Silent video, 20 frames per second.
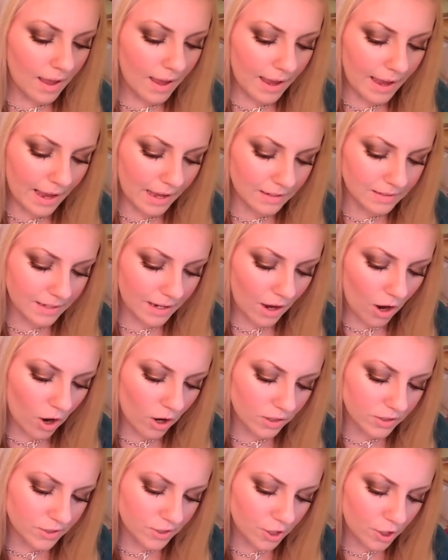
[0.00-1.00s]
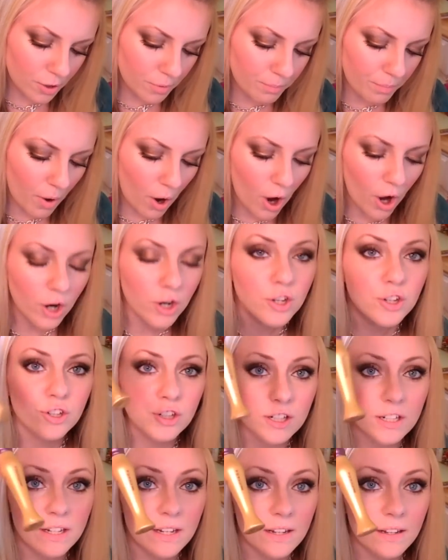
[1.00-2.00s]
and I also bought
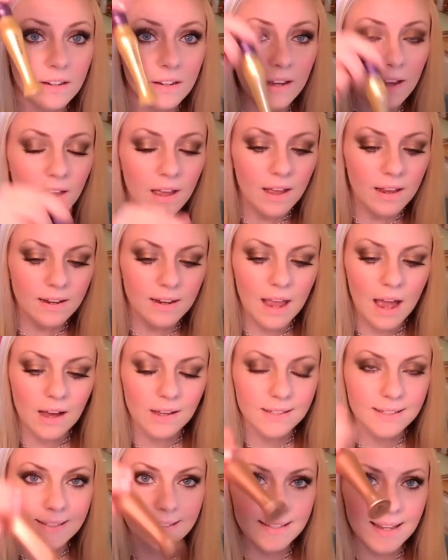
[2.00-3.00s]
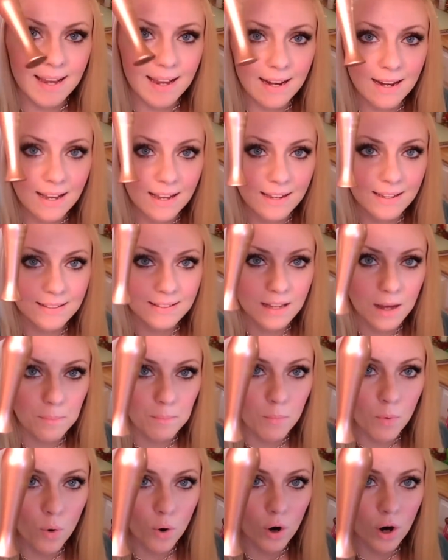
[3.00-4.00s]
Greed. Now, Sin is a
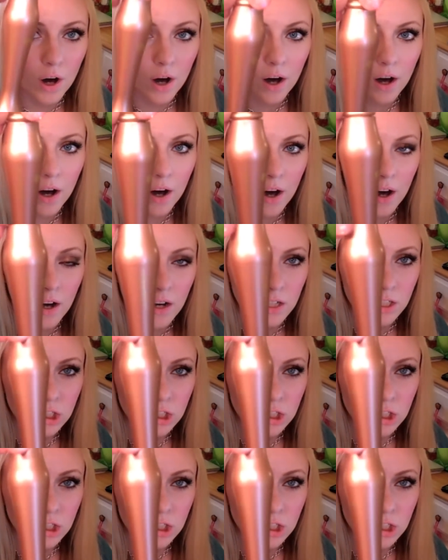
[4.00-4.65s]
more,